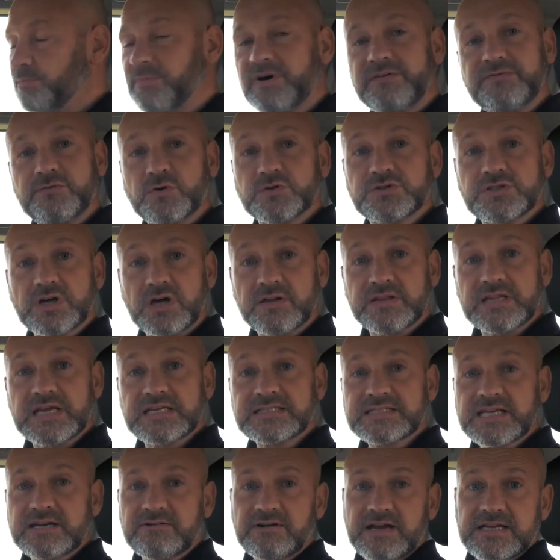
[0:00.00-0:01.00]
my foot on the
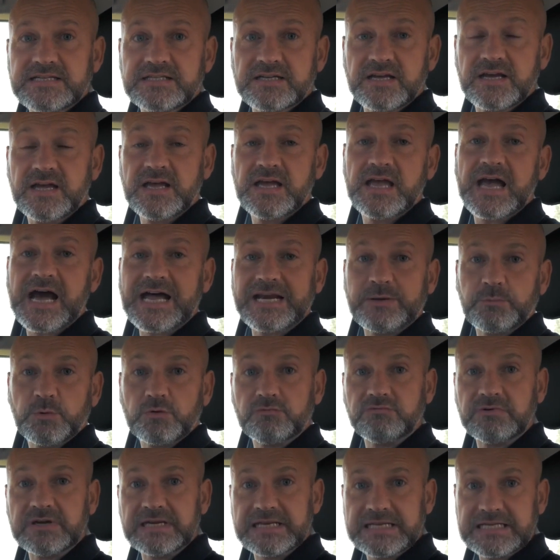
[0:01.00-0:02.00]
accelerator and it
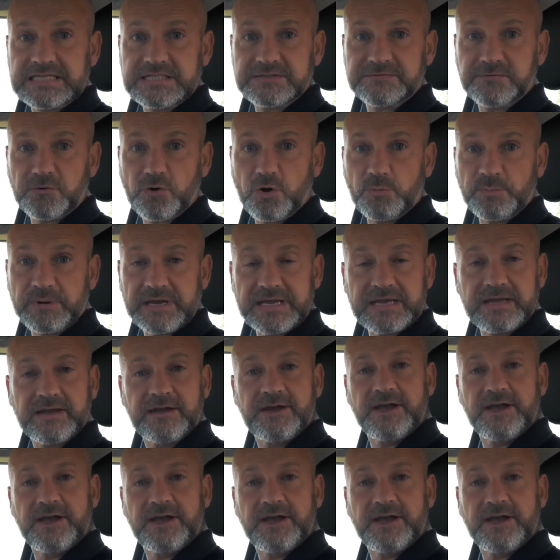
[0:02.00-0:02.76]
will release for me.